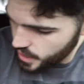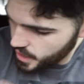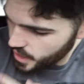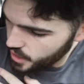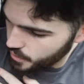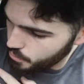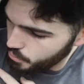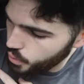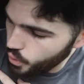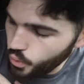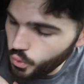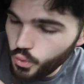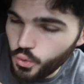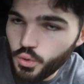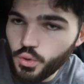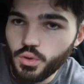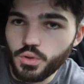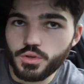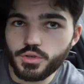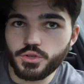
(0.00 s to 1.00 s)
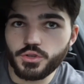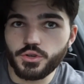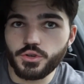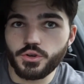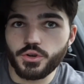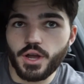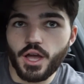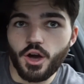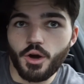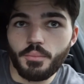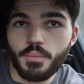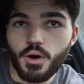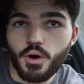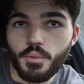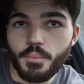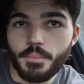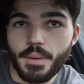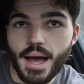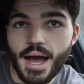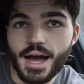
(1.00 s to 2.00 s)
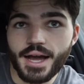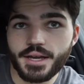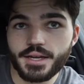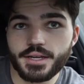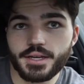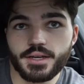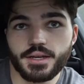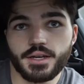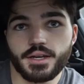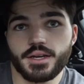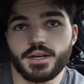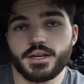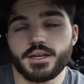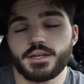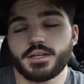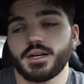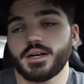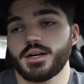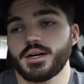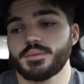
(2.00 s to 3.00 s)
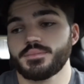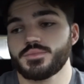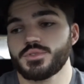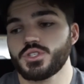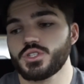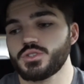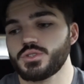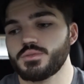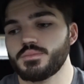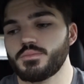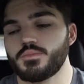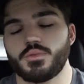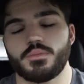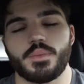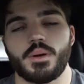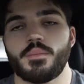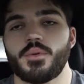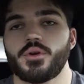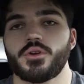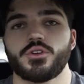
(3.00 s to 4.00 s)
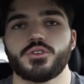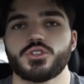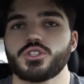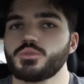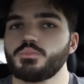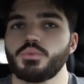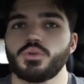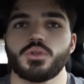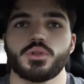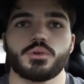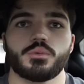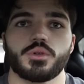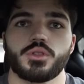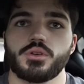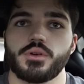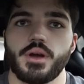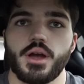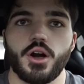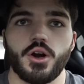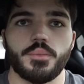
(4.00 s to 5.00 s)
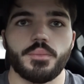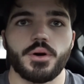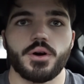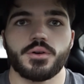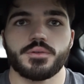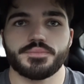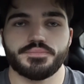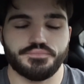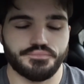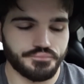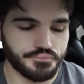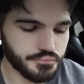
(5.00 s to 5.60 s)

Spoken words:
and pull your elbow back, just remember you're just pulling with your elbow.